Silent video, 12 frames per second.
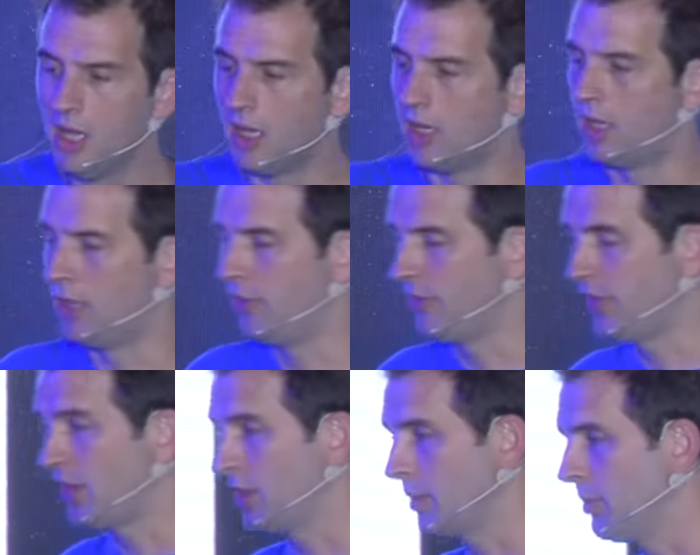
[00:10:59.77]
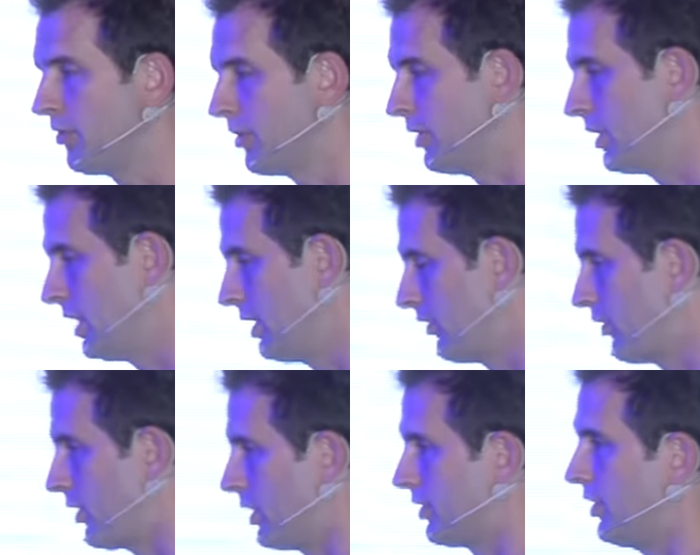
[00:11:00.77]
uh, Vitalik mentioned in his
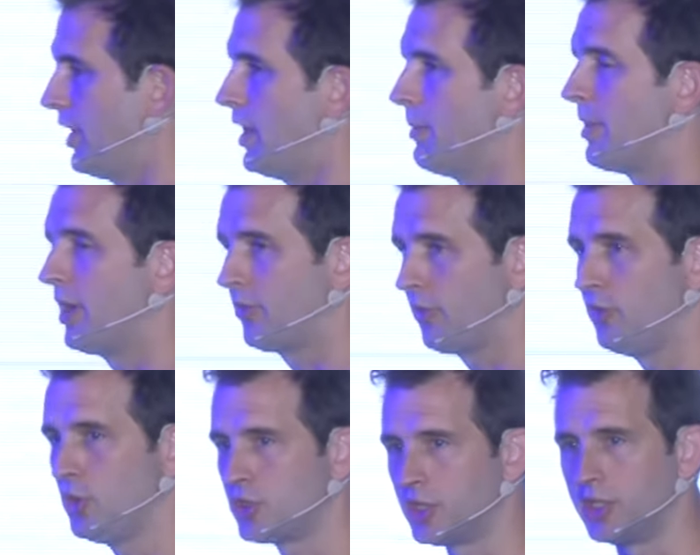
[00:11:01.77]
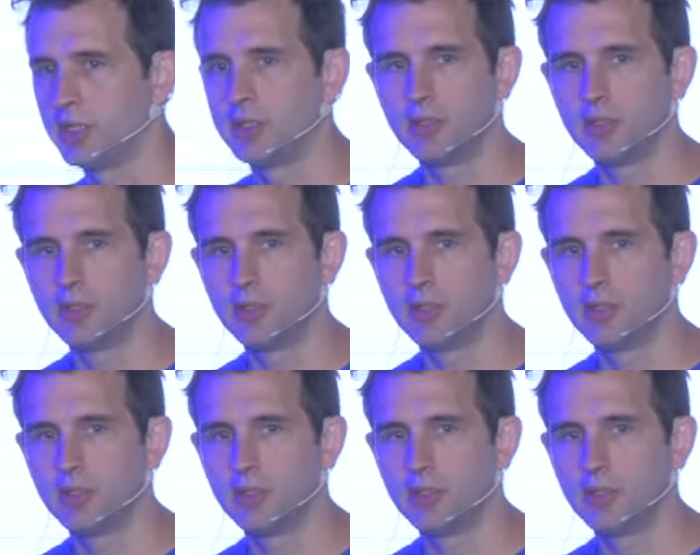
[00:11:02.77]
talk today as a future,